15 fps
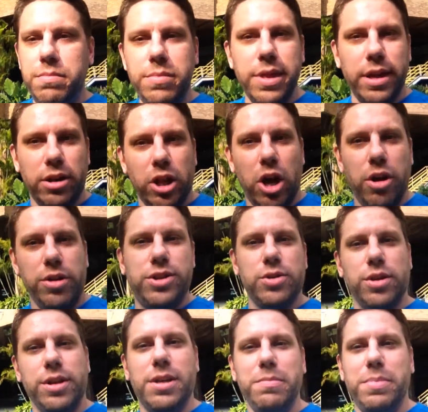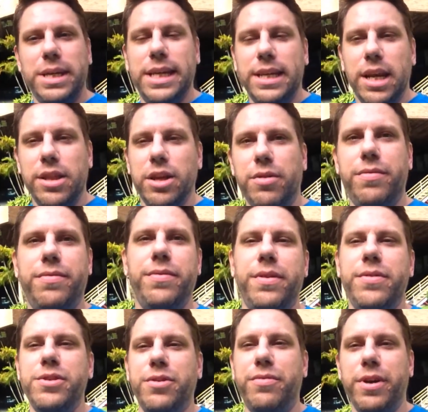They'll all sort of compete, and
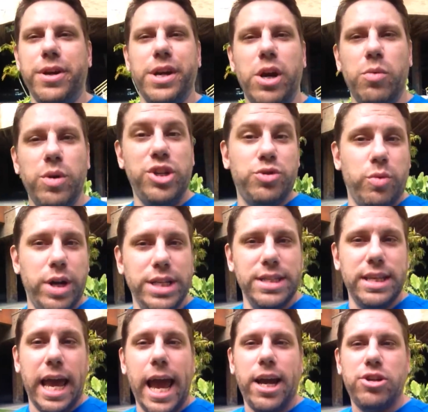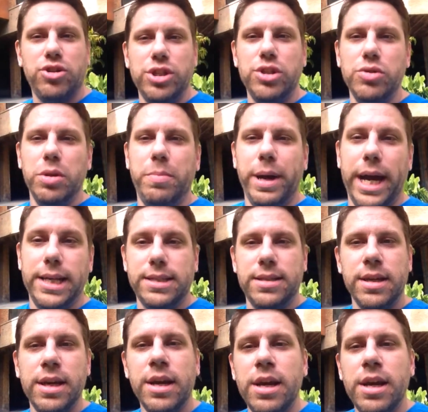you'll figure out which ones actually do the best.